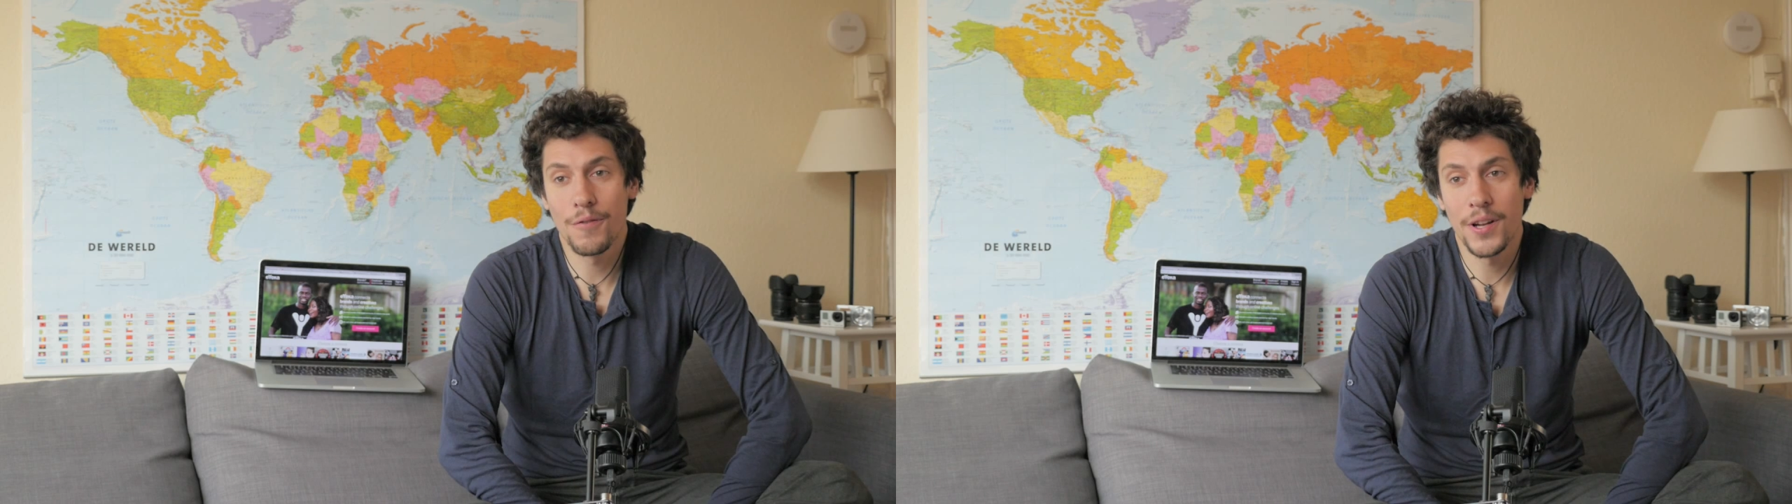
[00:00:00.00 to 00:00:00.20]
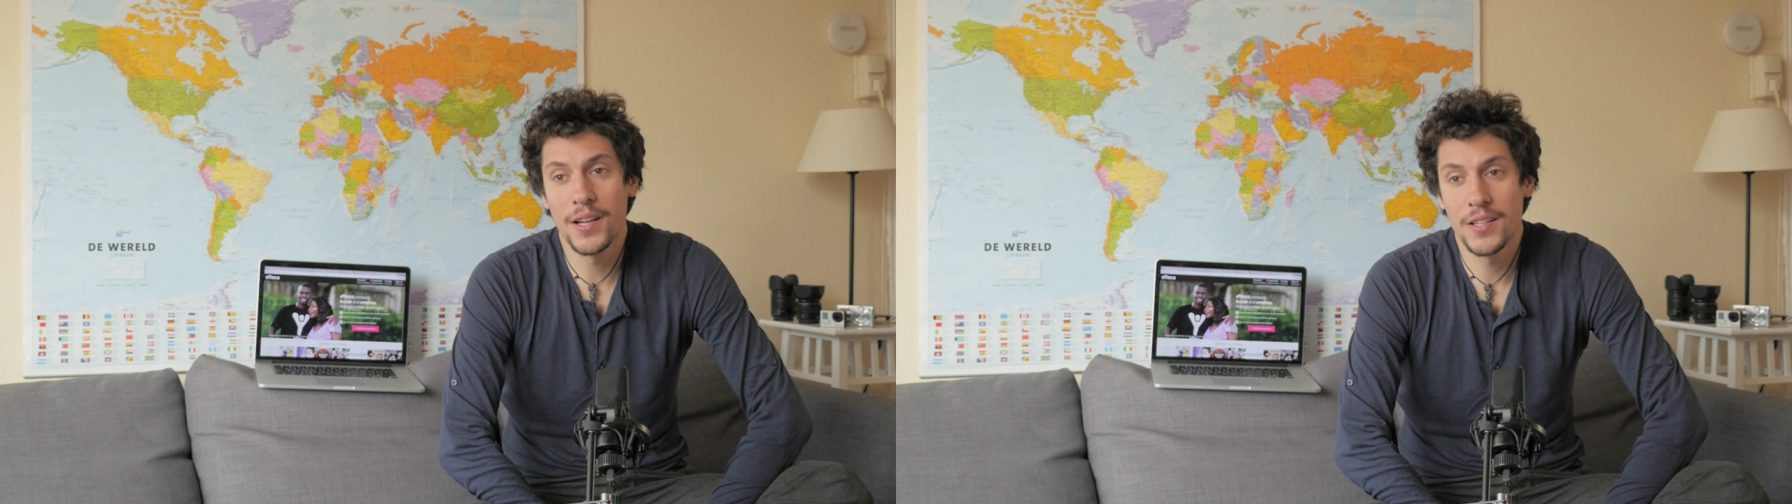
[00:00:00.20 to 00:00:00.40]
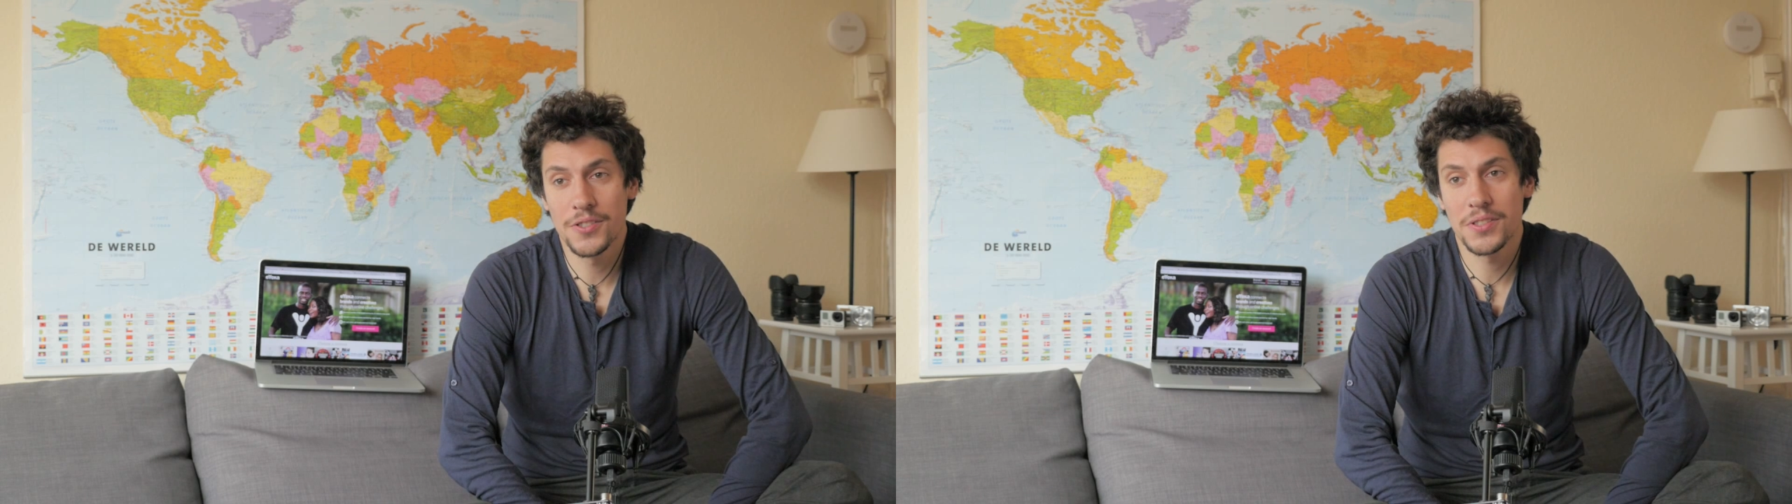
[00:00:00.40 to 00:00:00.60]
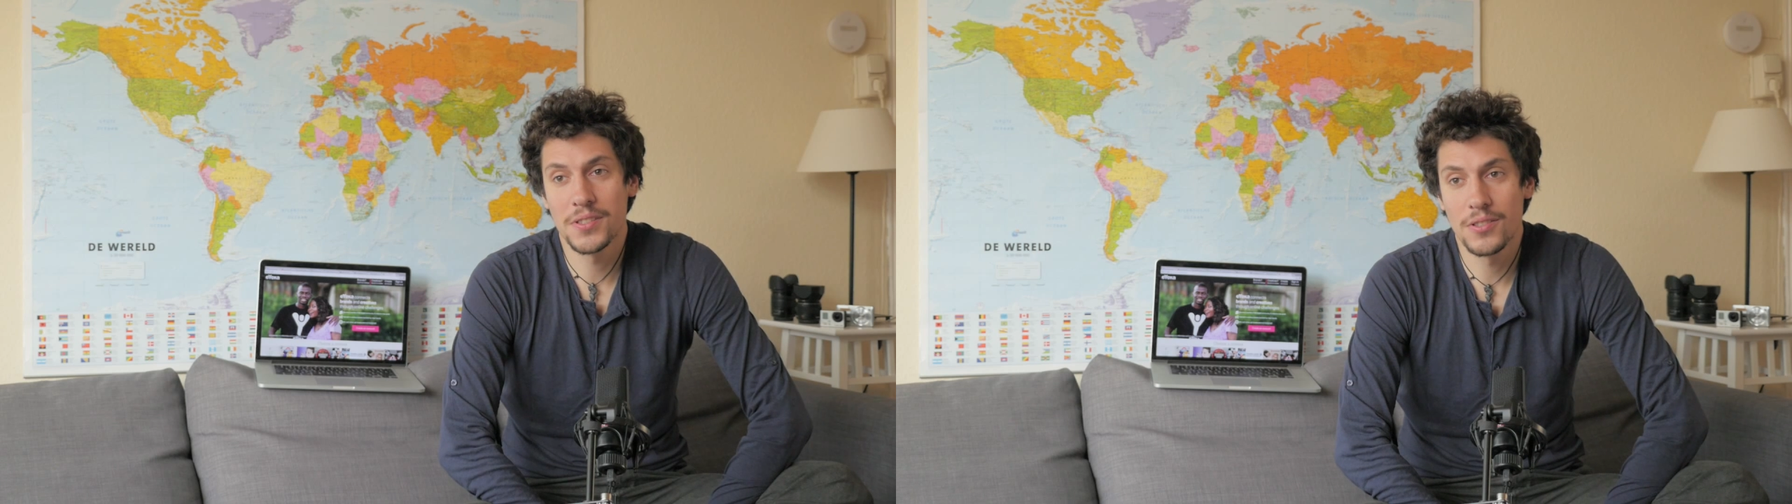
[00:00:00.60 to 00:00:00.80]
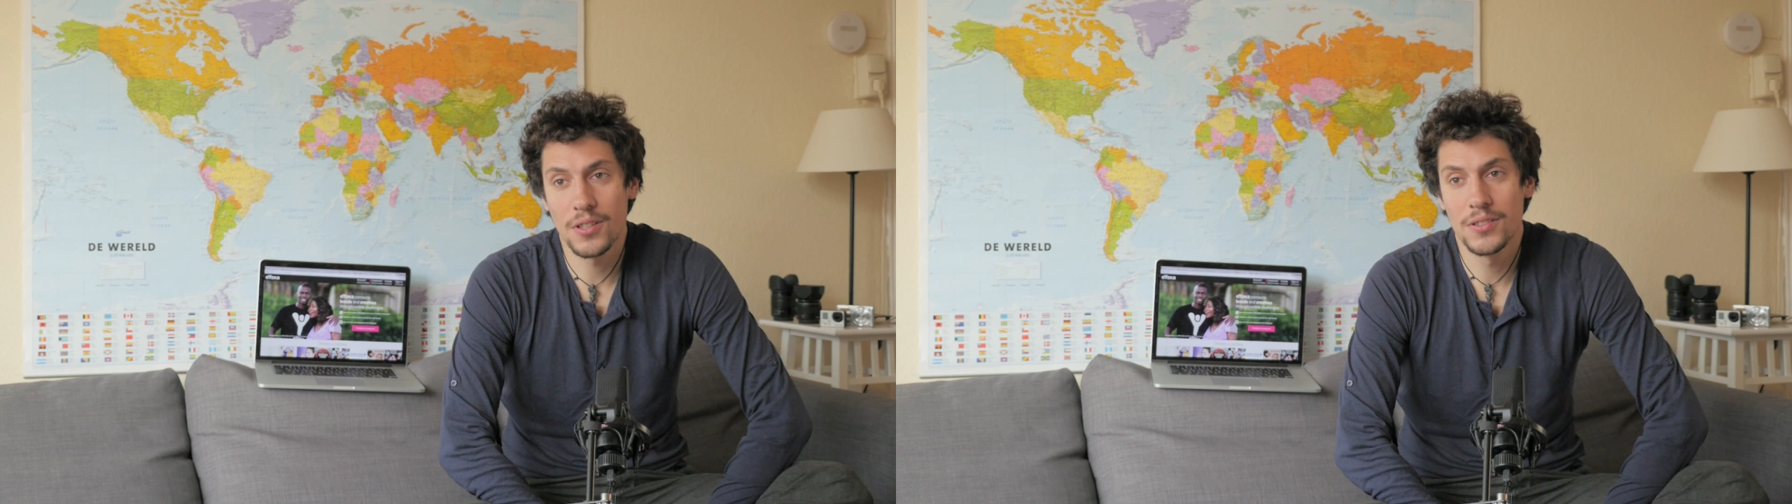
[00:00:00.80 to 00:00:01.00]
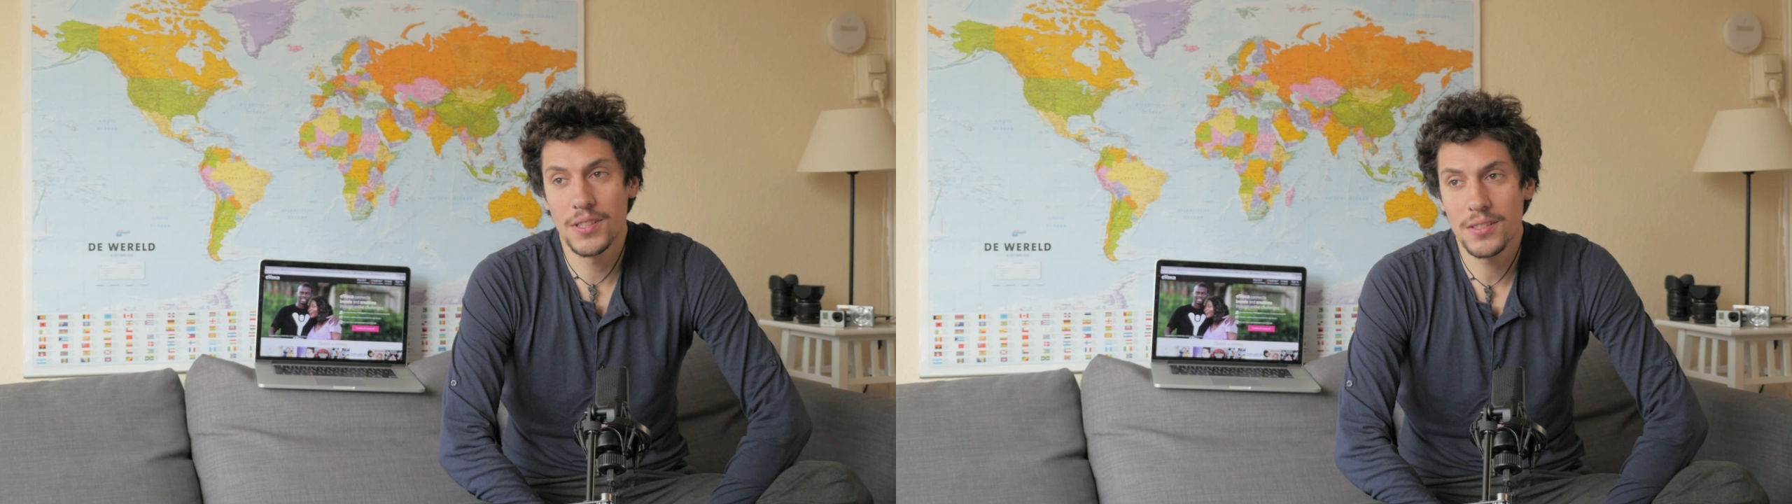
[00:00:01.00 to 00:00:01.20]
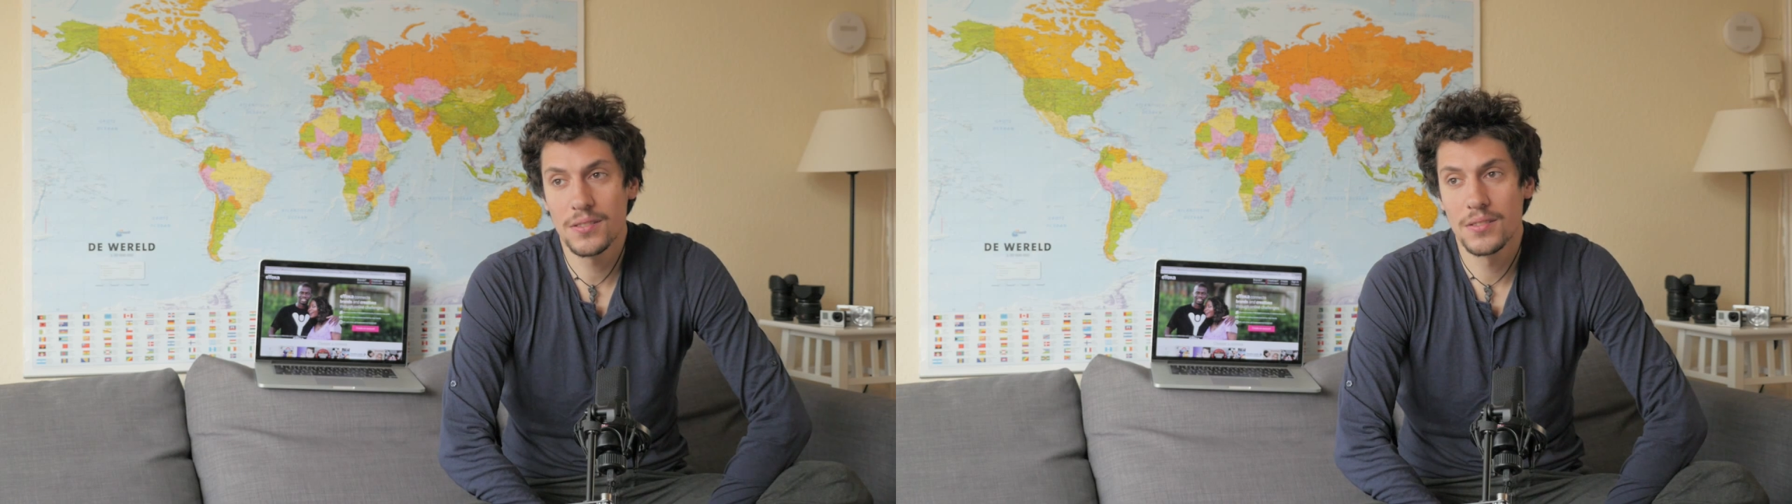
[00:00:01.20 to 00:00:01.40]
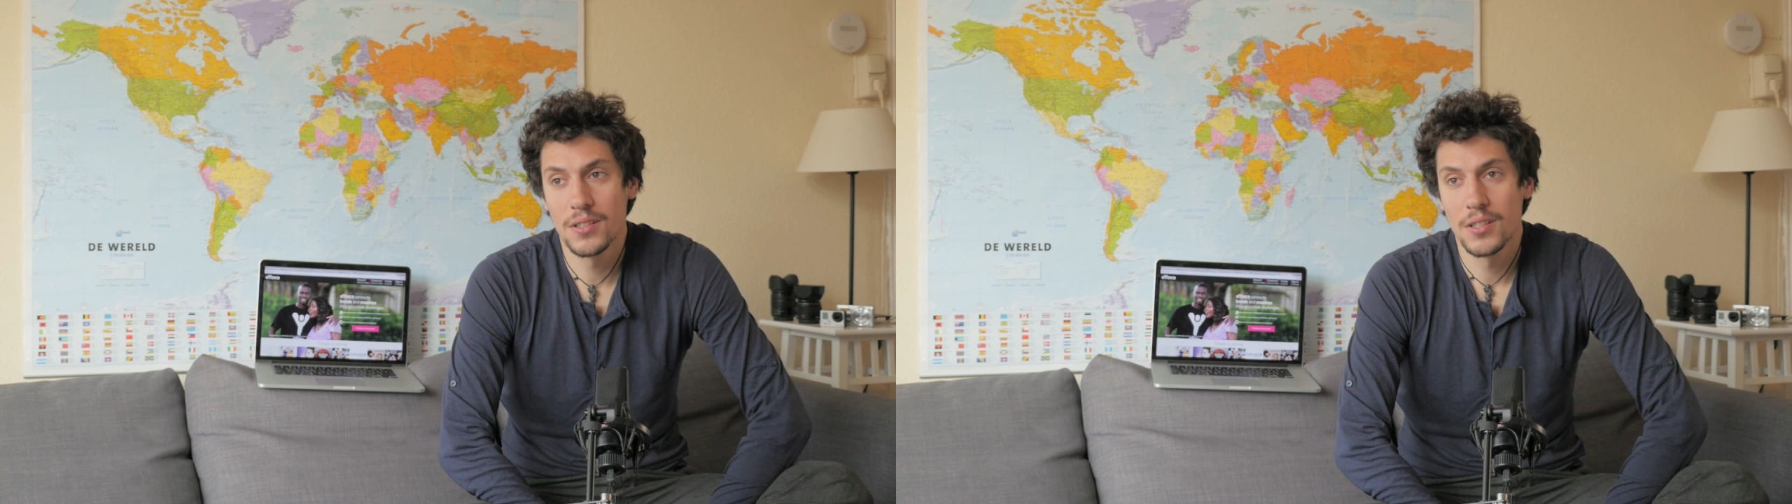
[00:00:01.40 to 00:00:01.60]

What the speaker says: really interesting contests.